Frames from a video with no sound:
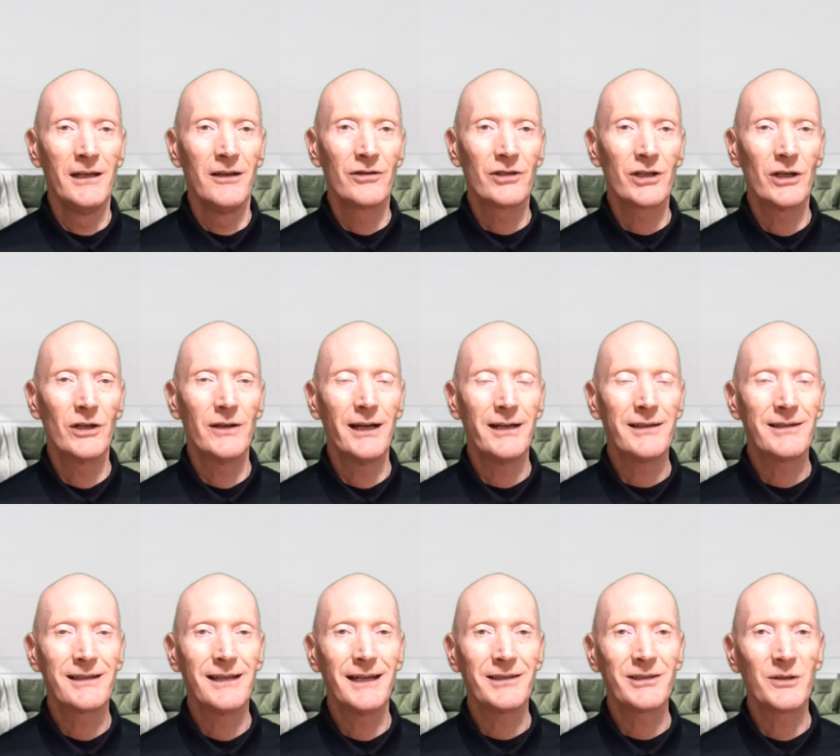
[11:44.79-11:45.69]
So
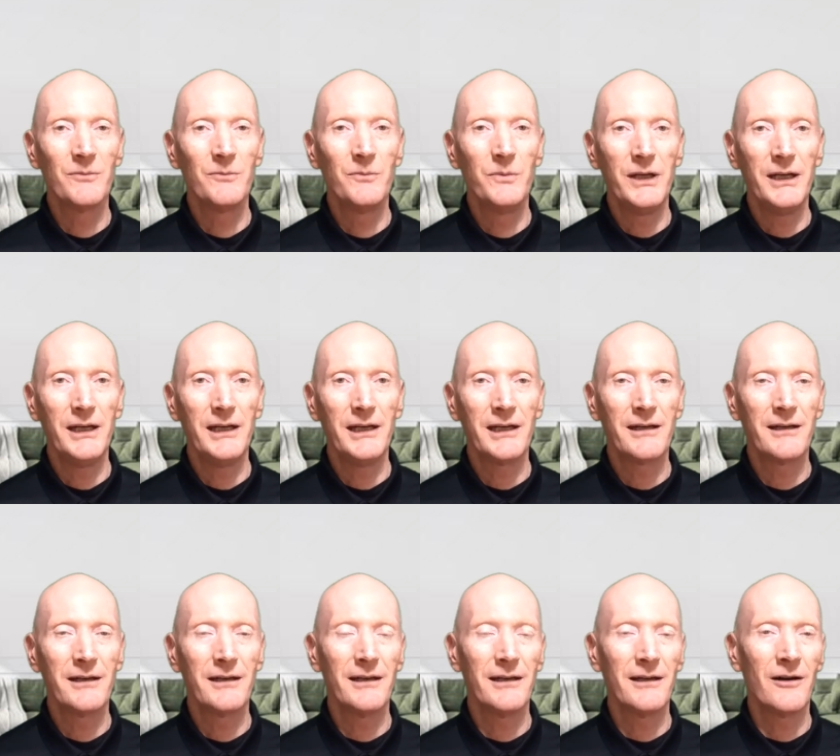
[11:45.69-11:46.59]
that's a
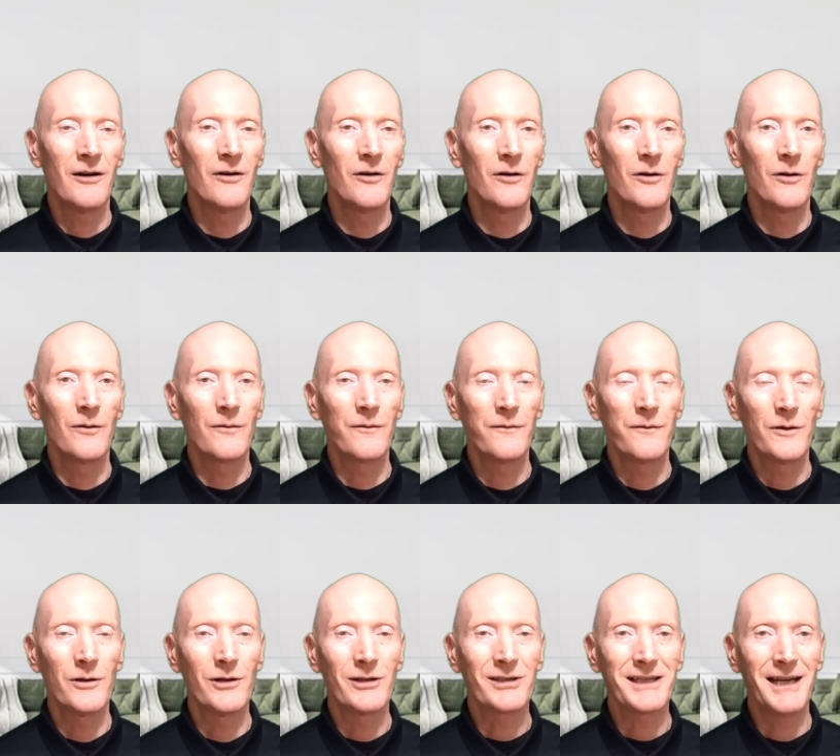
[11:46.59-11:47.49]
big whole
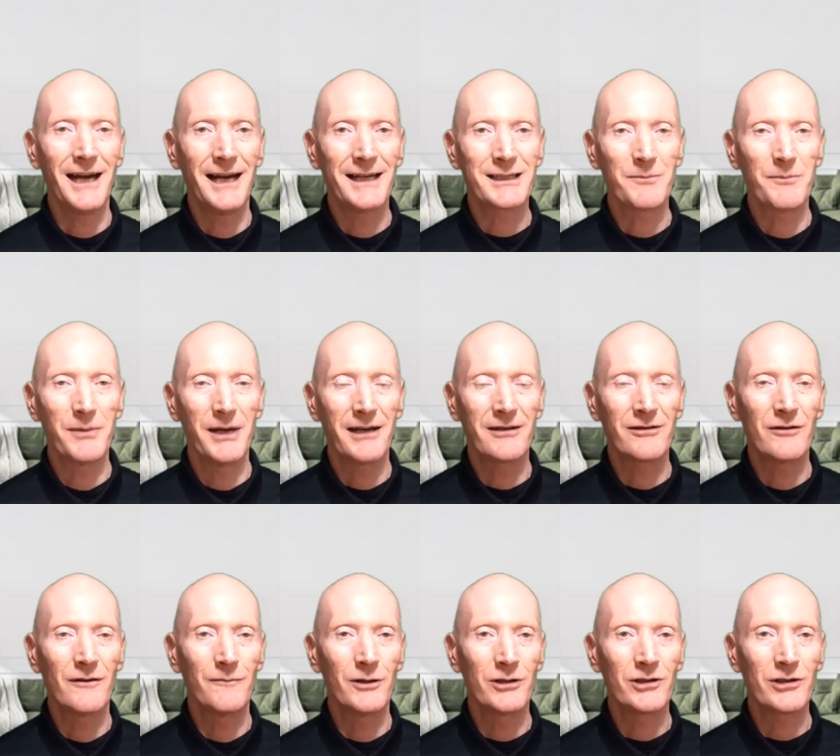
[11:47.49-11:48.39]
first
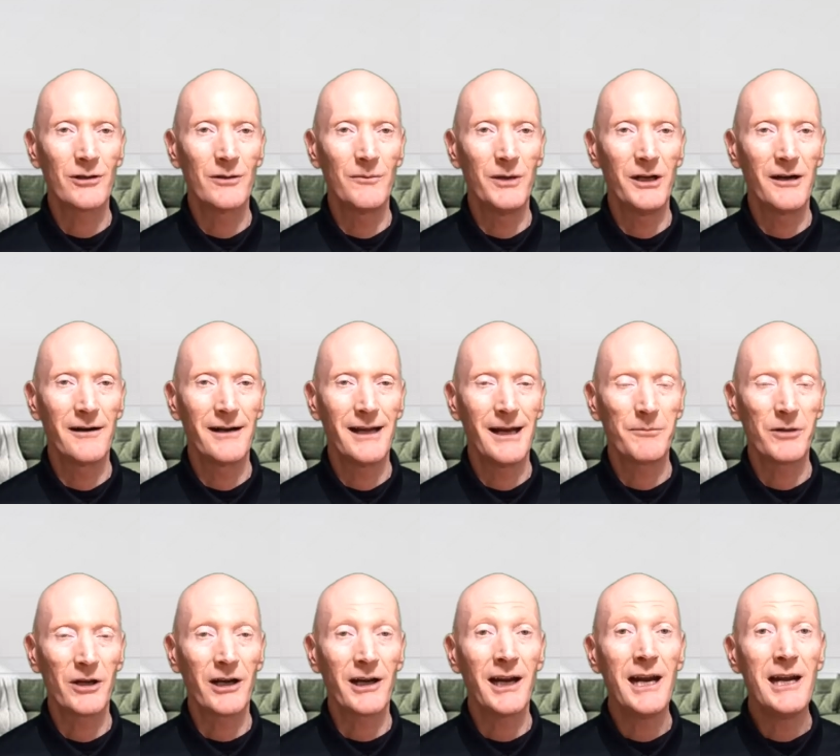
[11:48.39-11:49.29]
aspect of what's going to be in an
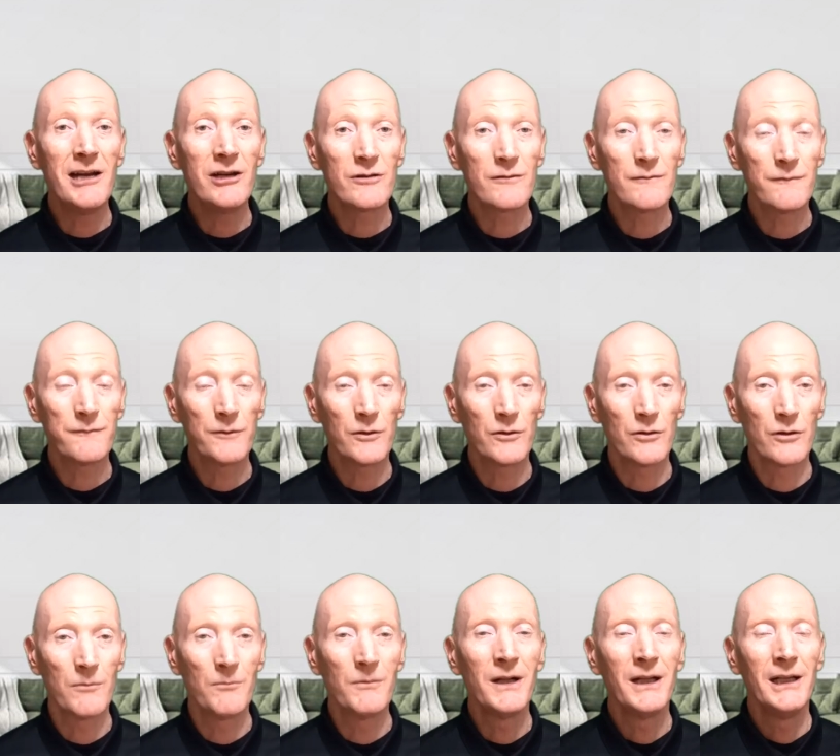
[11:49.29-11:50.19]
application
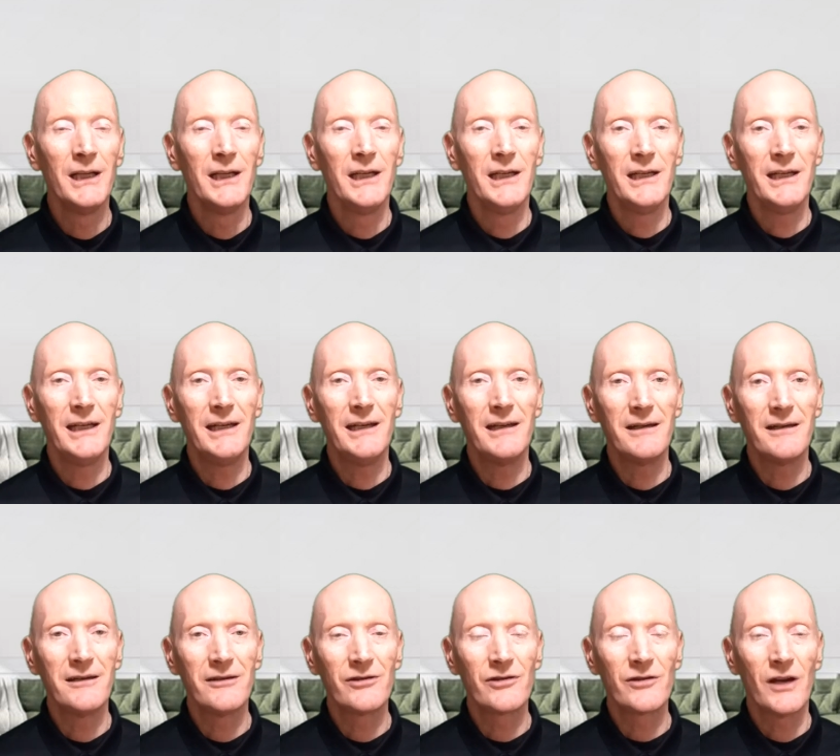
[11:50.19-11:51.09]
form,
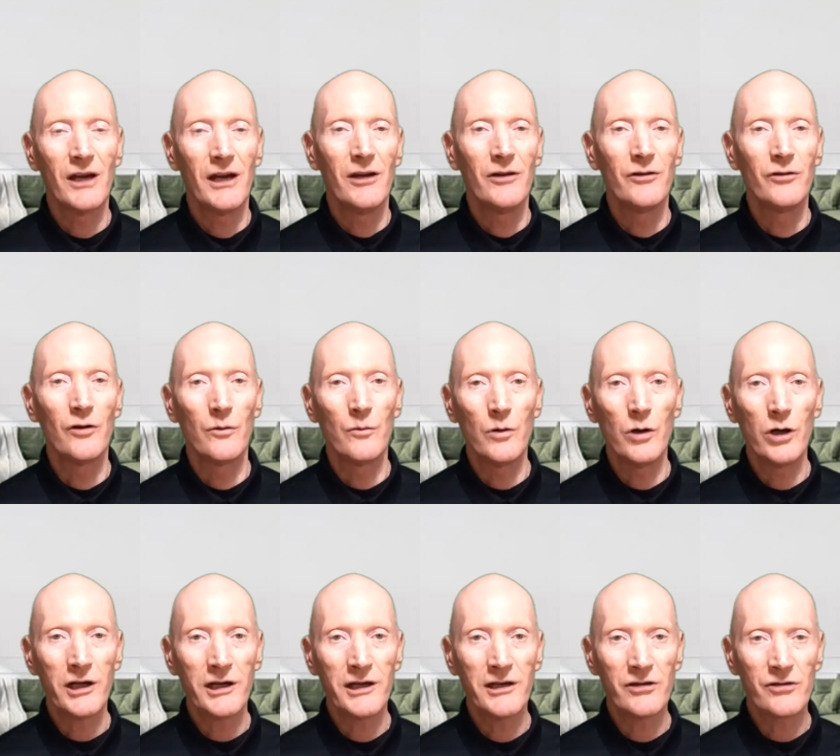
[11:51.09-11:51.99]
is your
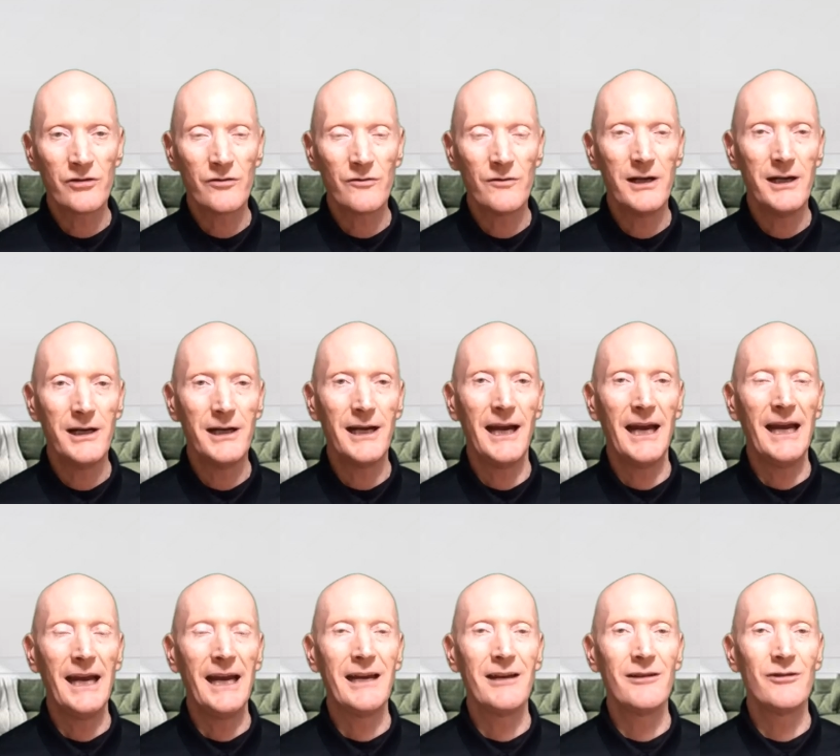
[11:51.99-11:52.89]
work history
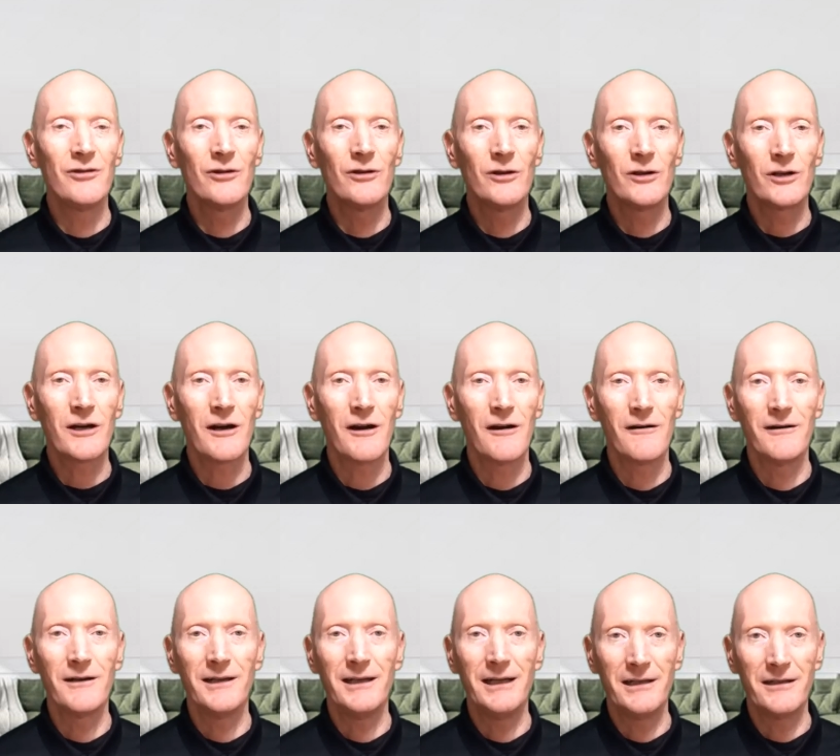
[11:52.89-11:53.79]
and your
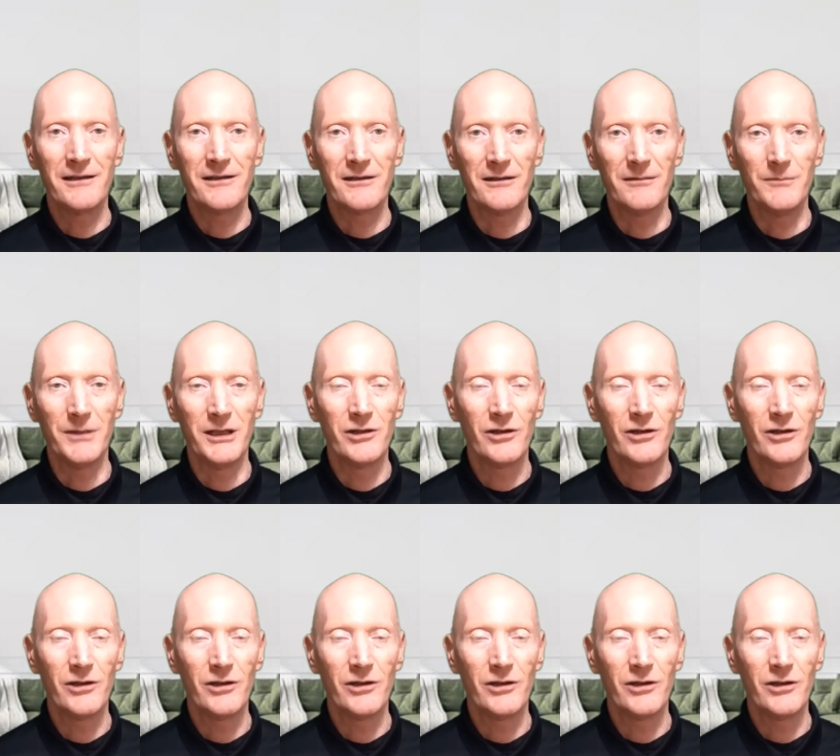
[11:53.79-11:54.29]
current income.